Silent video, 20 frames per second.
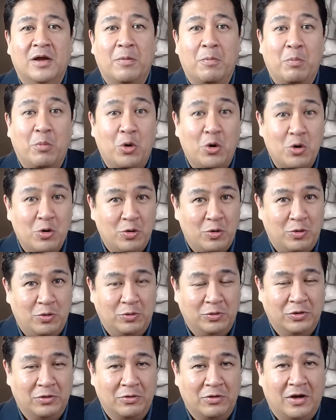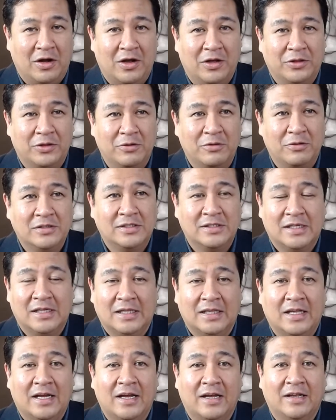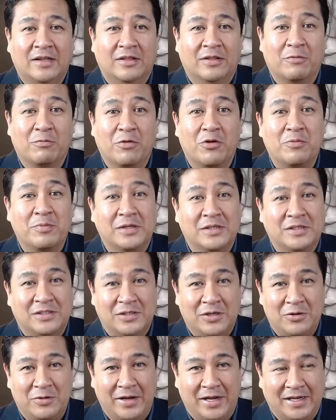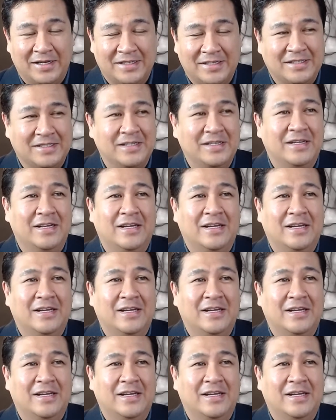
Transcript: more older authors, like the Roman Stoics.